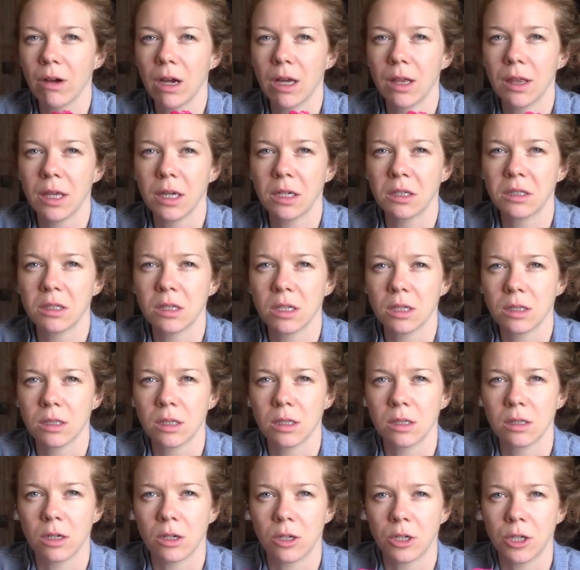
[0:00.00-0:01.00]
I think
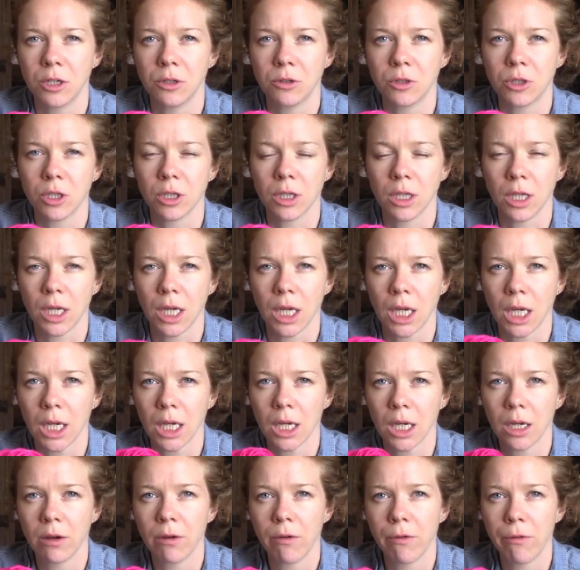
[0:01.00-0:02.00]
6s are usually
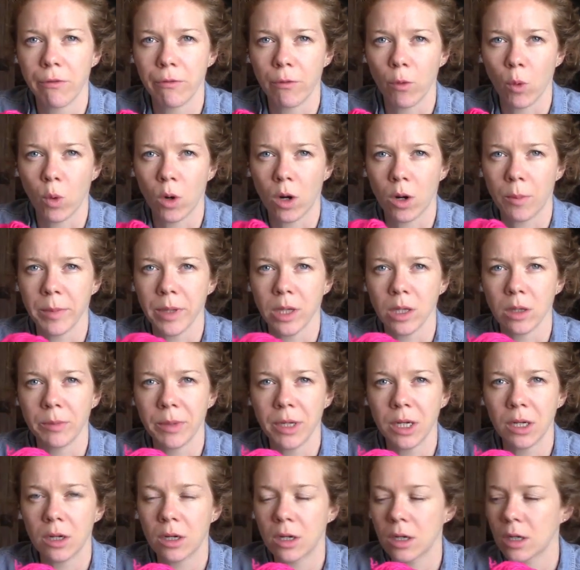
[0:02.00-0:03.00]
4
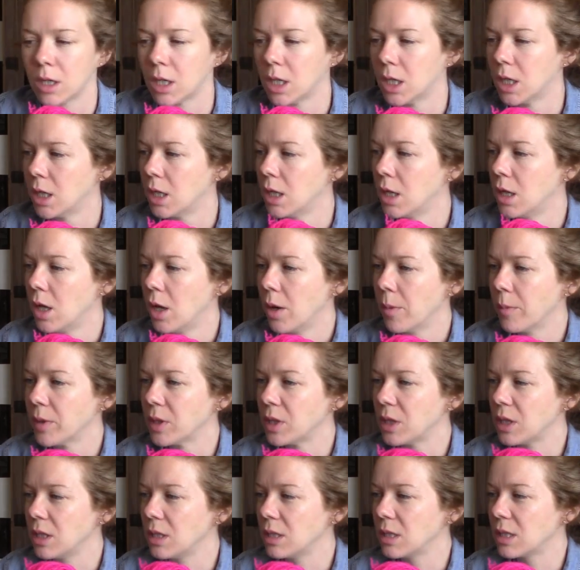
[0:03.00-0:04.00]
millimeter,
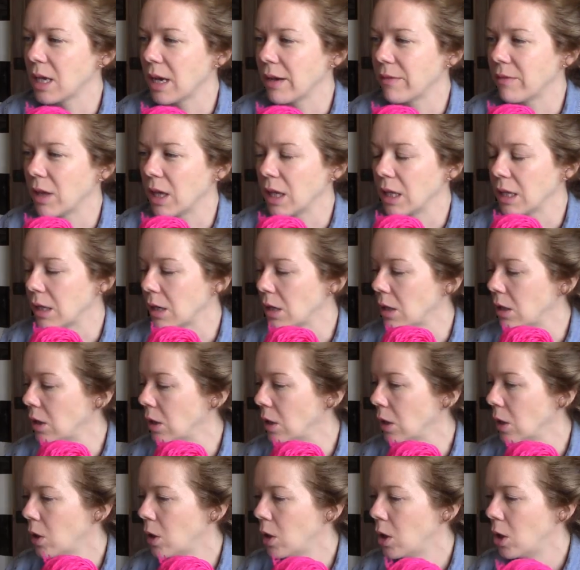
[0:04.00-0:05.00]
but these have that
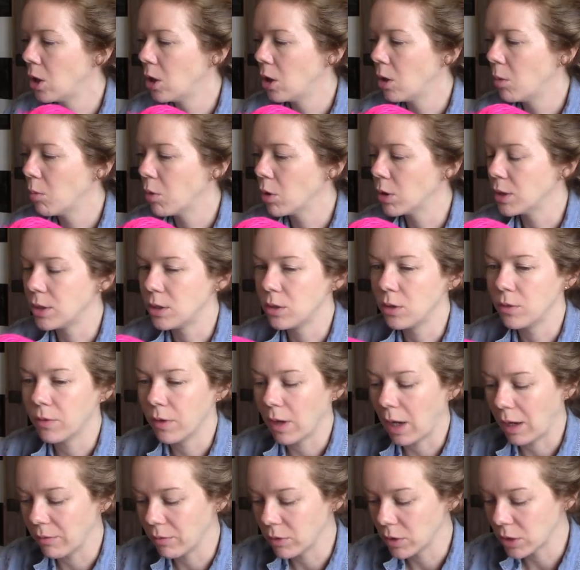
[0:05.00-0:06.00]
little
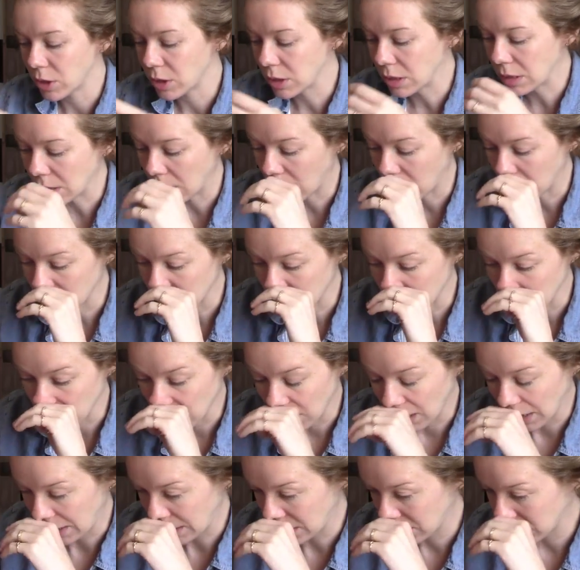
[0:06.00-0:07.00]
0.25, which is also
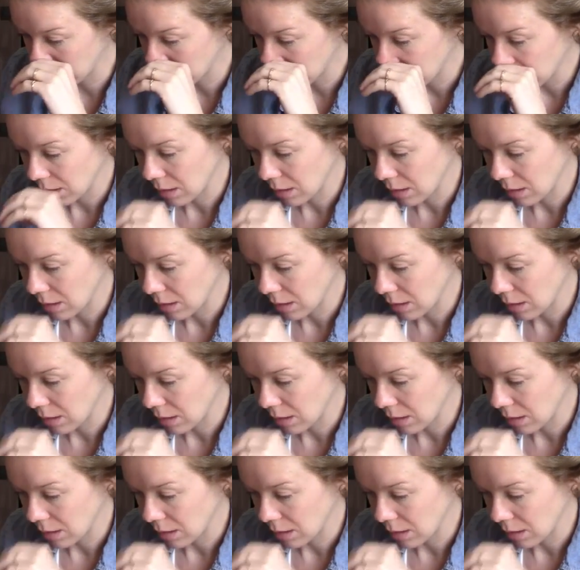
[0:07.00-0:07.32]
nice.